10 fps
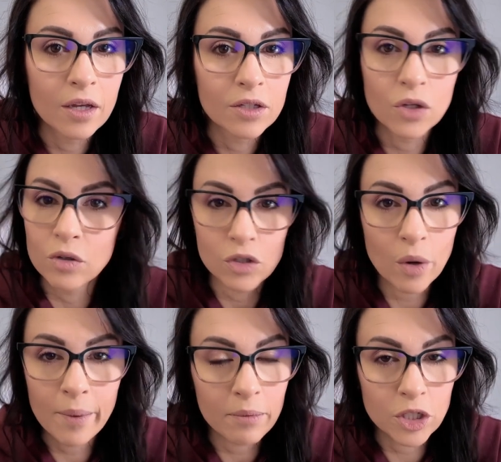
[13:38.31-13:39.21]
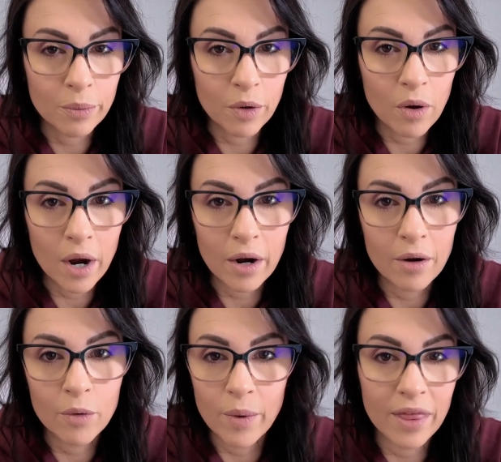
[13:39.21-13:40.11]
so there's no membership
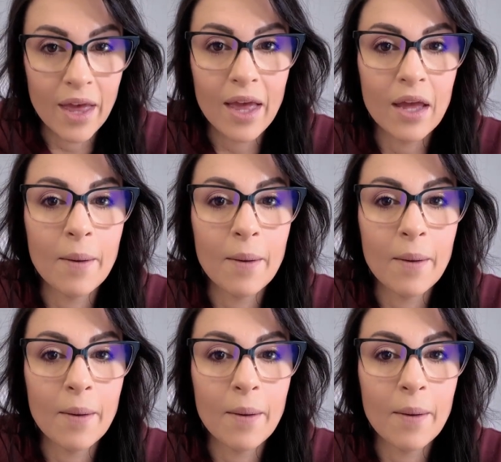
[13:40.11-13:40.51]
required with it,